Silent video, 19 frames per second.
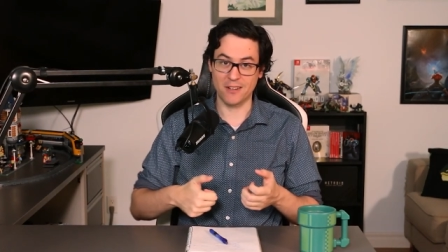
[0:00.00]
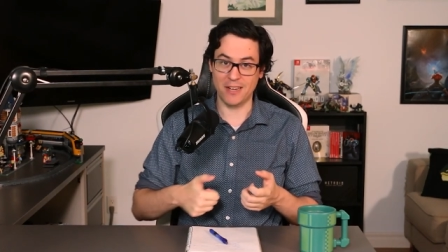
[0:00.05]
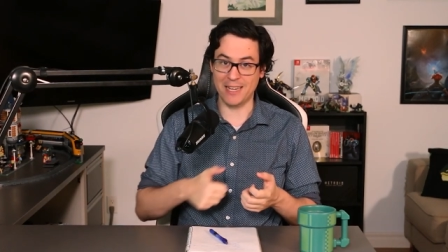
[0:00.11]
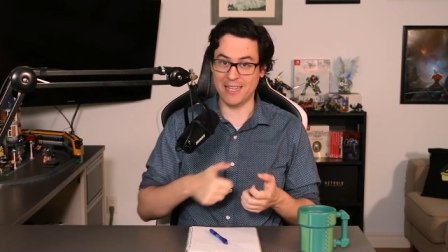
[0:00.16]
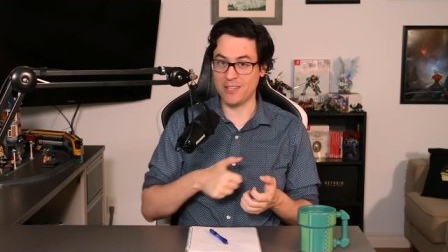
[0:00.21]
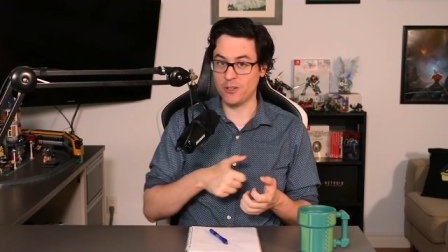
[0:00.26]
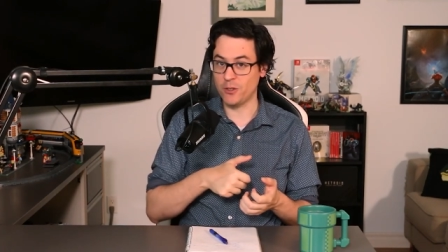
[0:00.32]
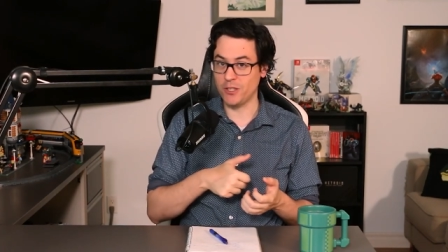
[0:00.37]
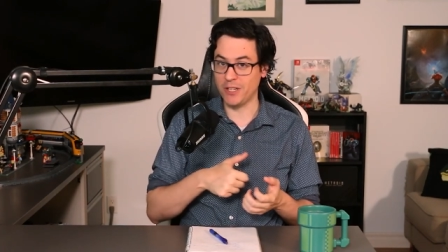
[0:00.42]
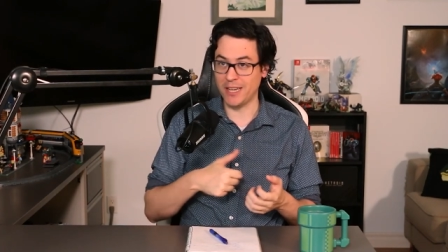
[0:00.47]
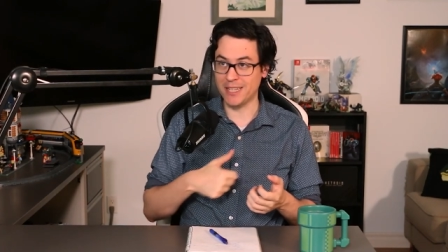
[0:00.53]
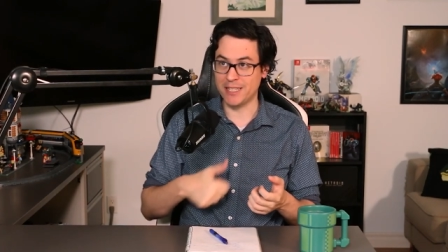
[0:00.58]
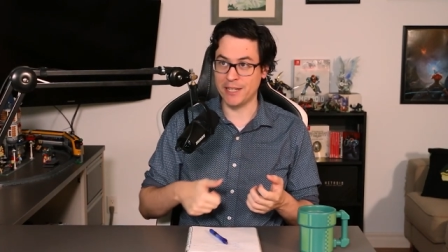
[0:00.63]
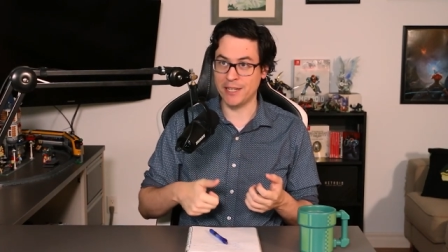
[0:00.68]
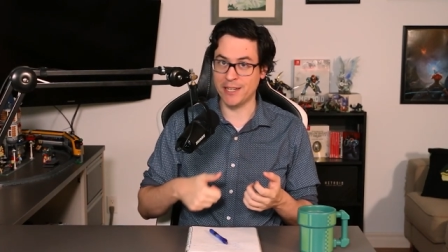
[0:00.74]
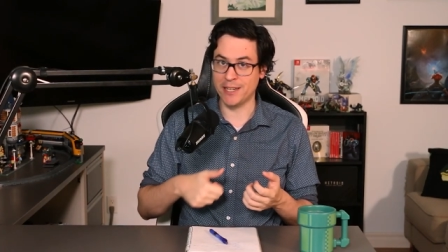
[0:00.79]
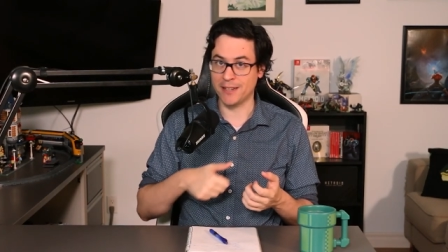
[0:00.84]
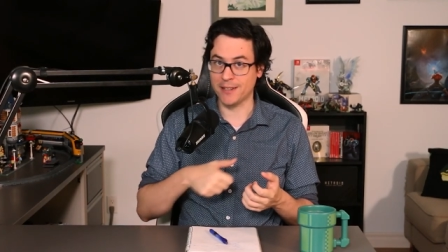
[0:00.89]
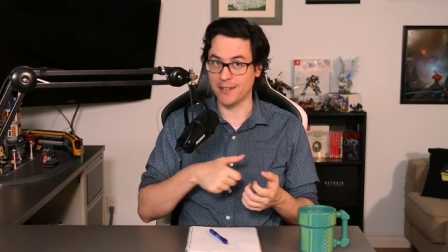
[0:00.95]
I couldn't
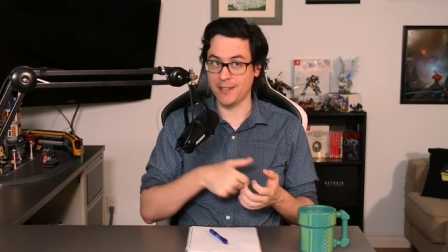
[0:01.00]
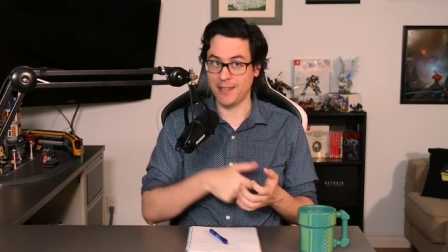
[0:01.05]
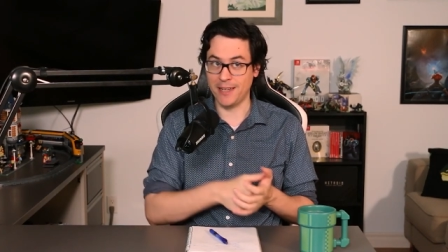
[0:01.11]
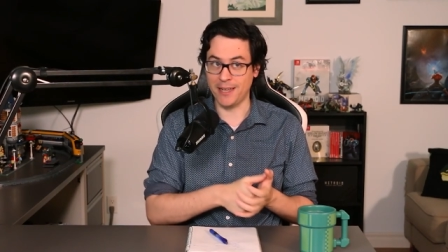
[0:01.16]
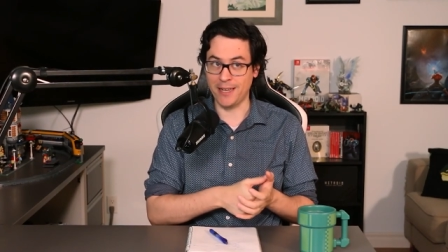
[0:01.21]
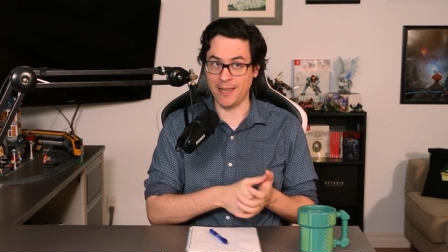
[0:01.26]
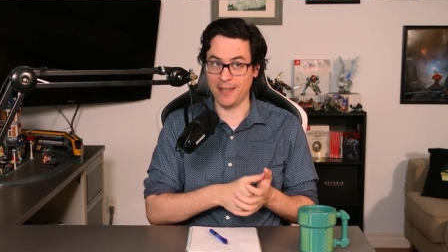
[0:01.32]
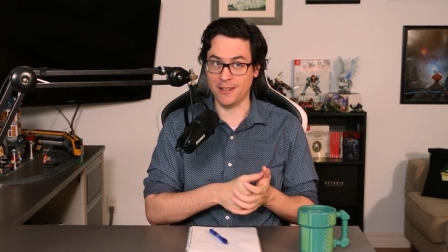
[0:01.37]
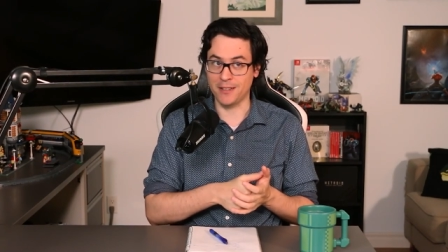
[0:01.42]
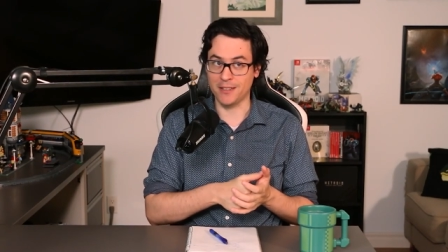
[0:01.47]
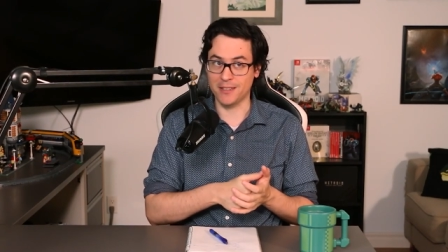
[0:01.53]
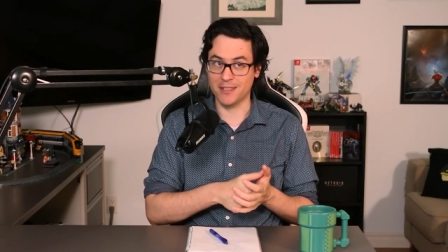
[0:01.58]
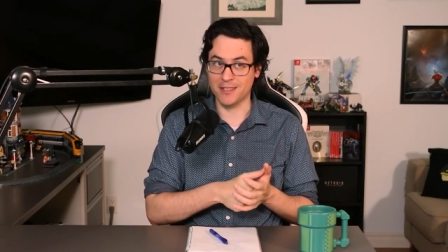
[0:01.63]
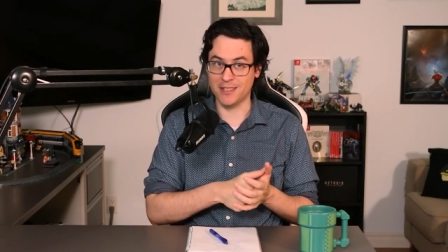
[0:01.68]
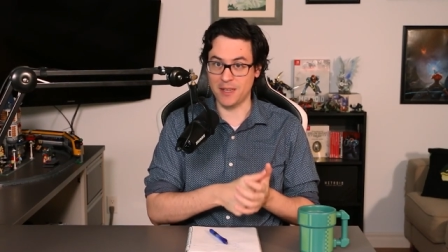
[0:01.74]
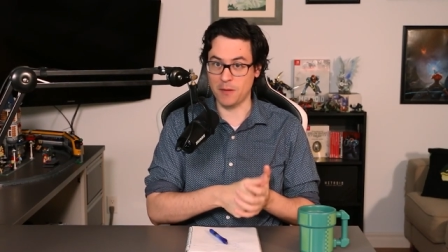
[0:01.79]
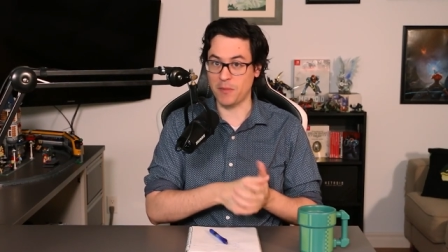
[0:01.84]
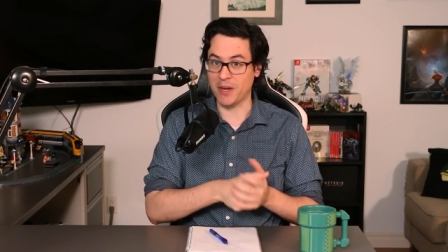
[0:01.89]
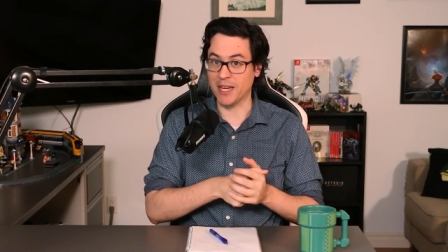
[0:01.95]
attack and
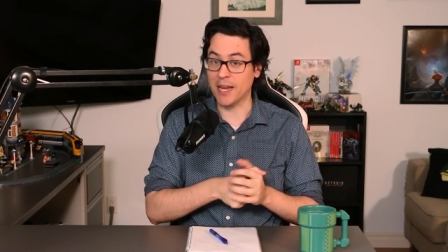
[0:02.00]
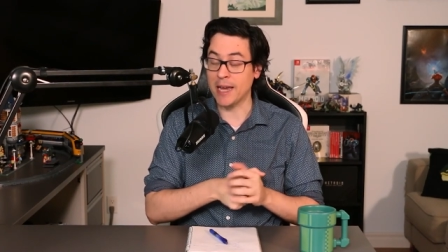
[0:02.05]
set my